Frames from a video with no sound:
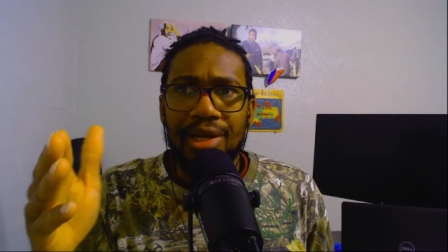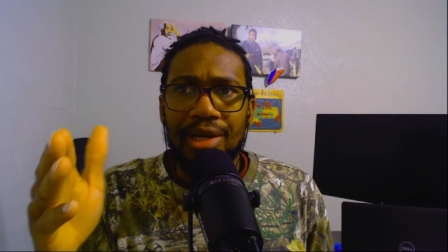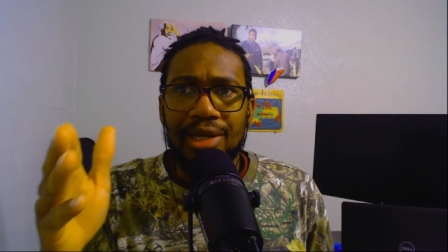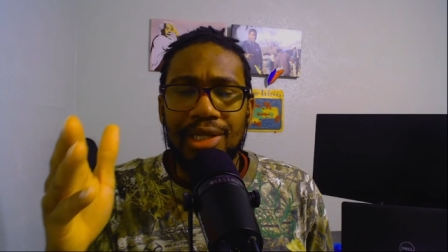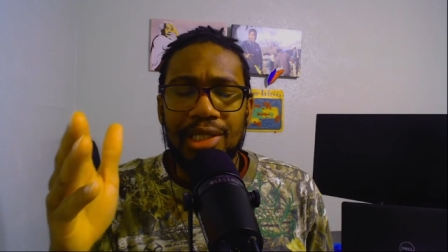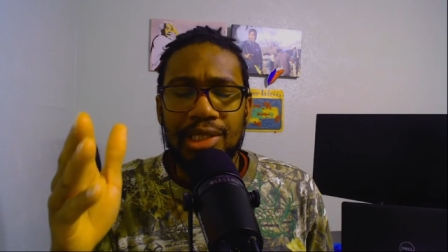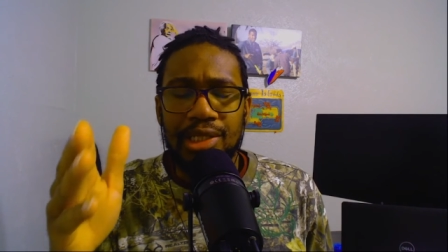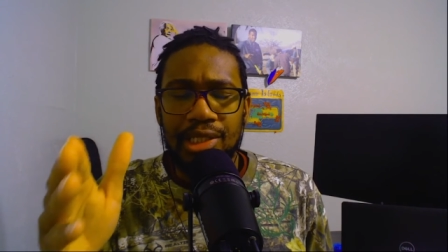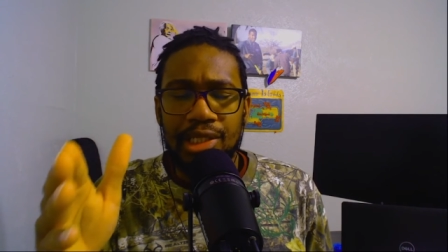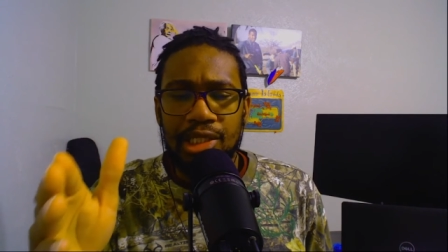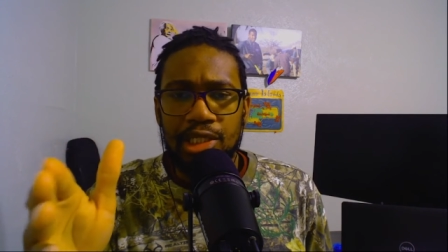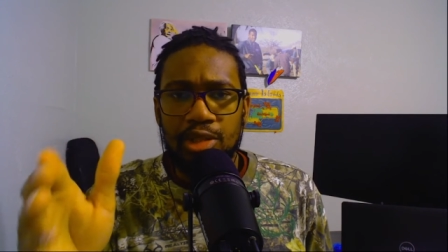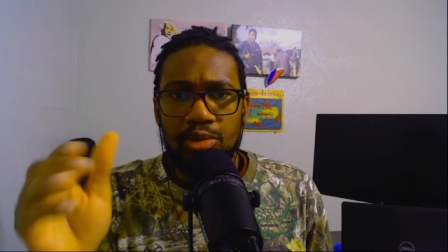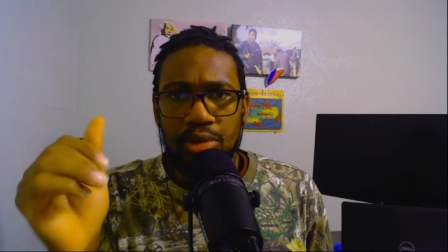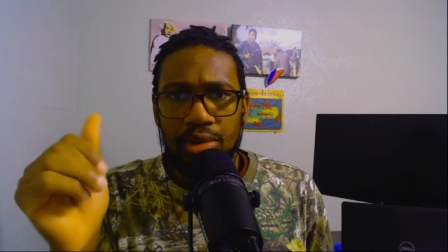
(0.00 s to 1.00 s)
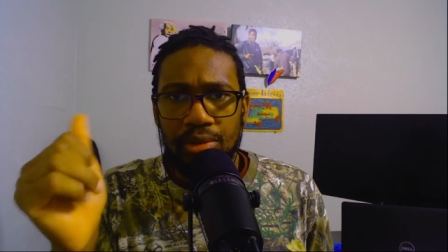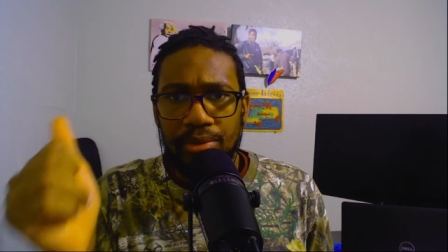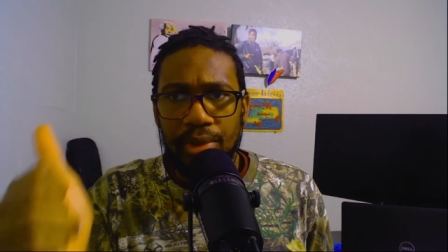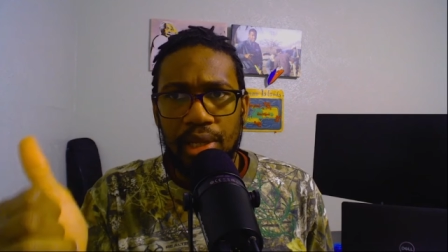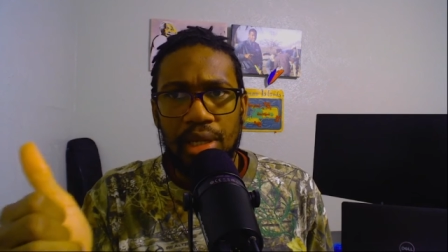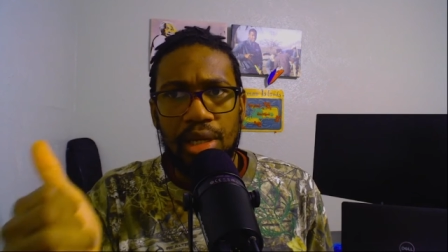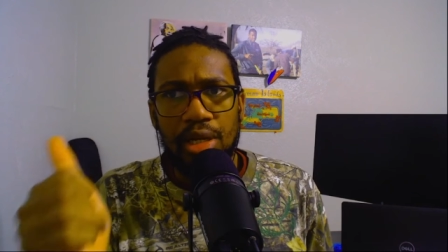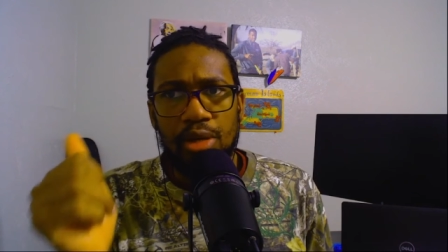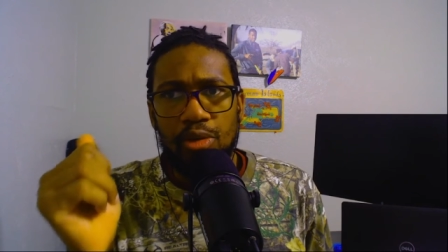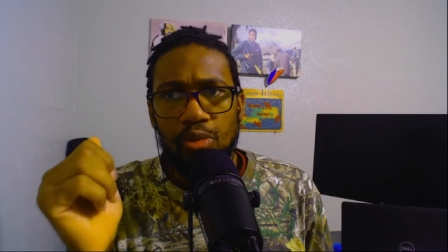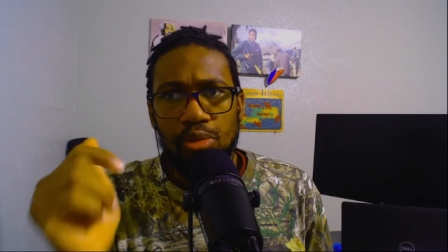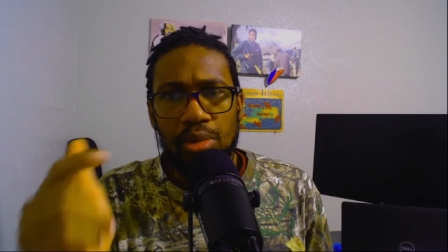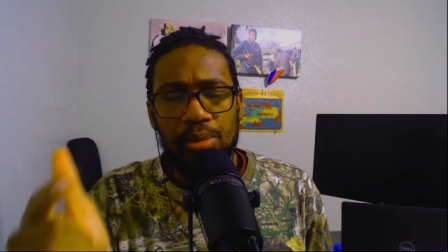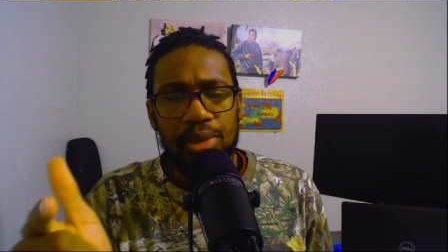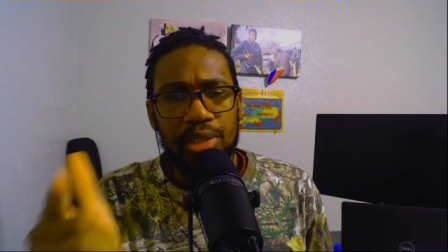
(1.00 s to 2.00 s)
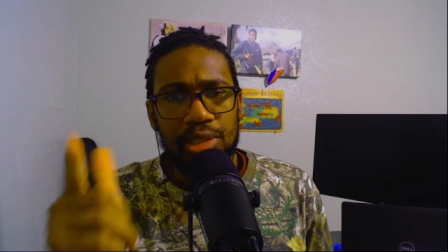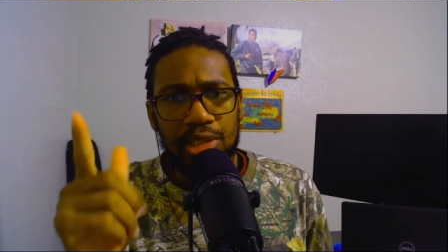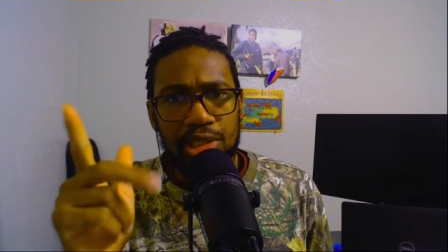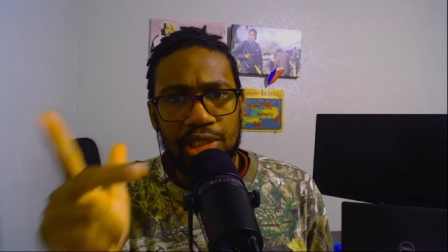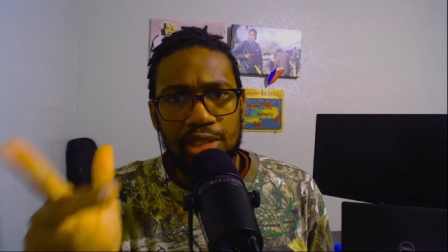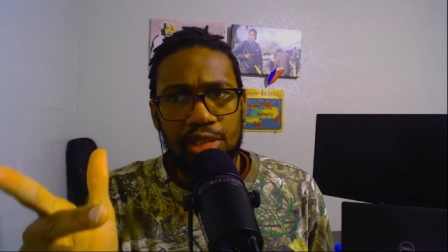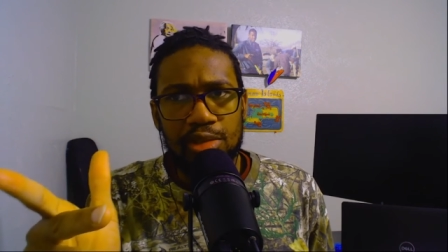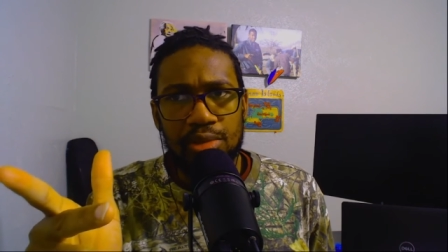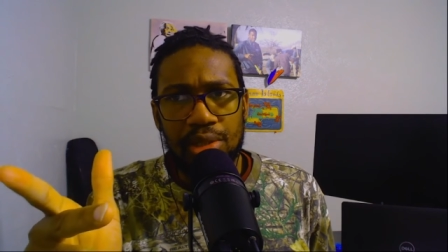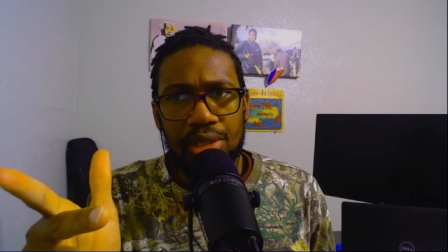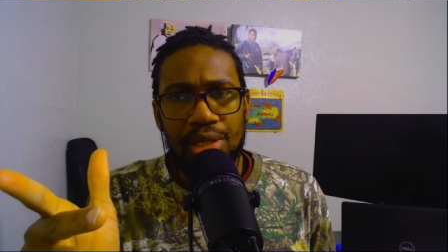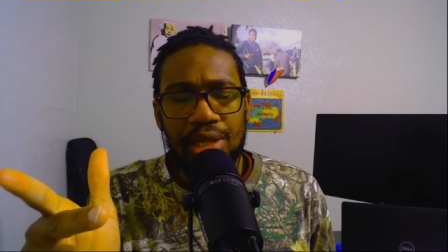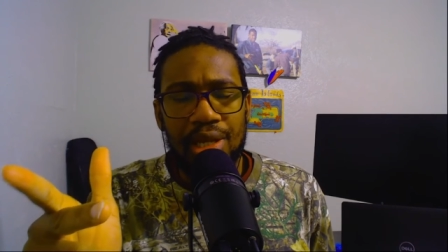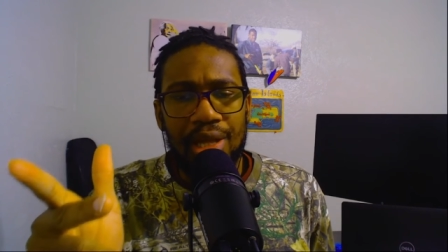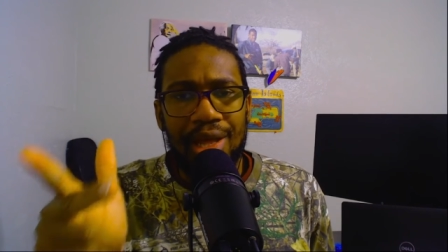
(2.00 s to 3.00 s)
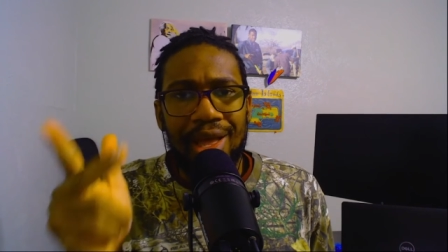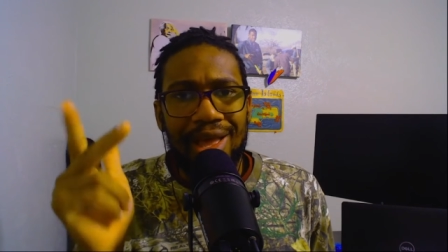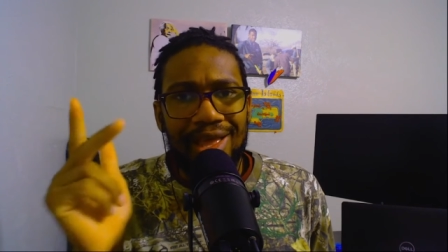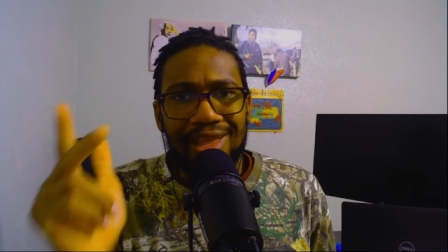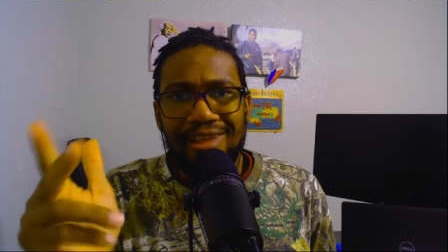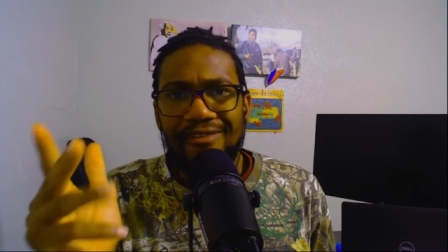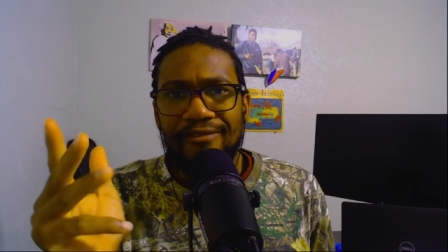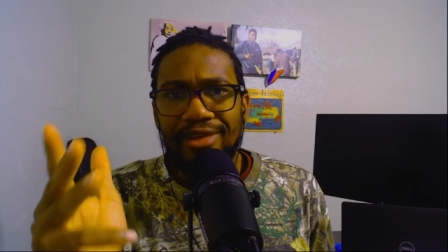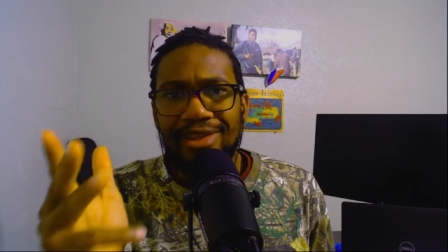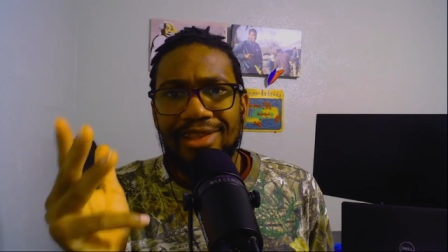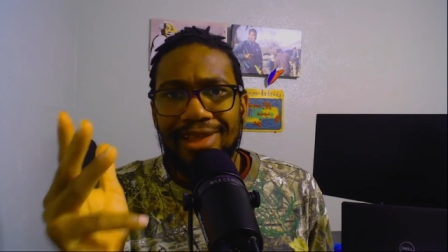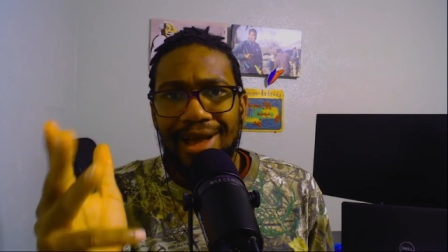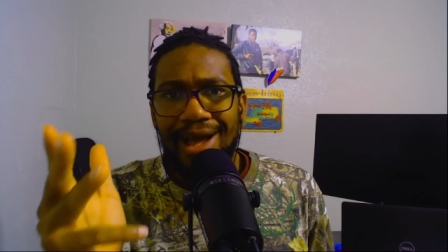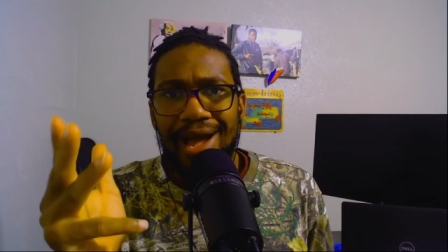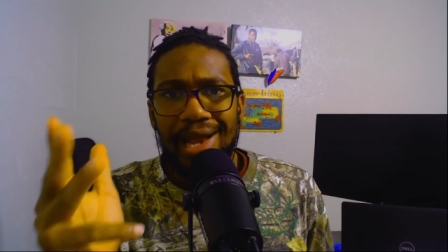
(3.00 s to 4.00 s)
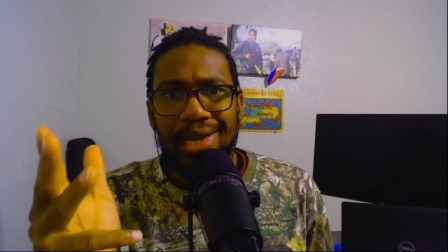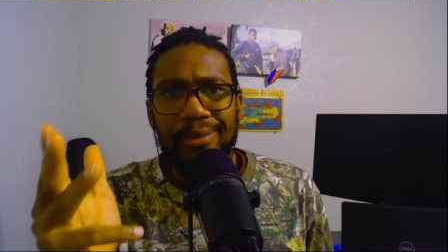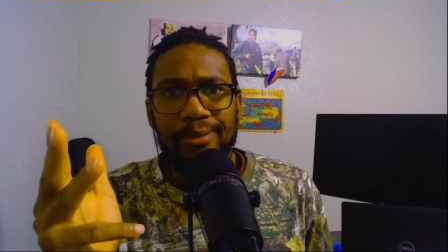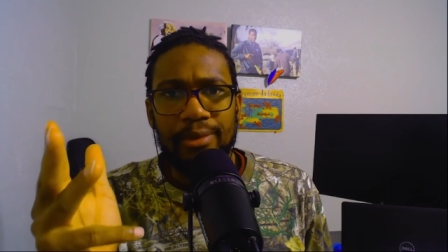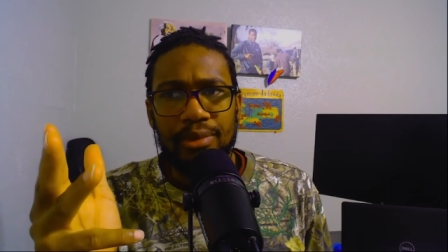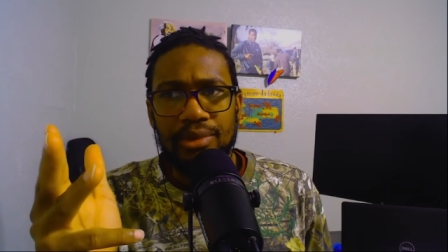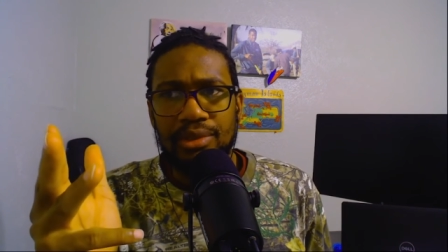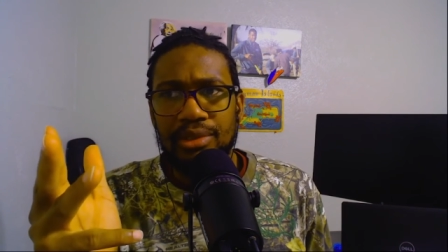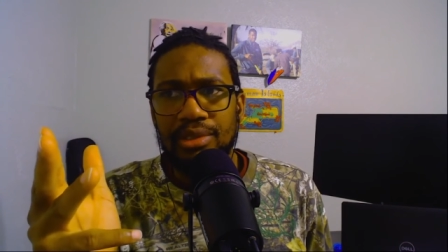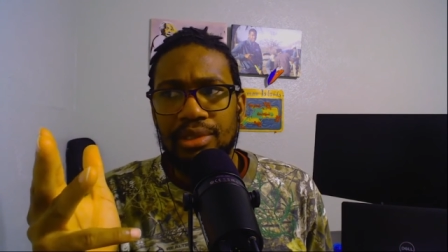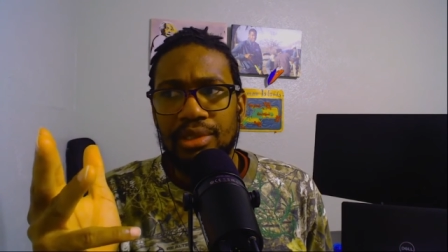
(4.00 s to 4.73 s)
he said destroy men, women, children, even the animals.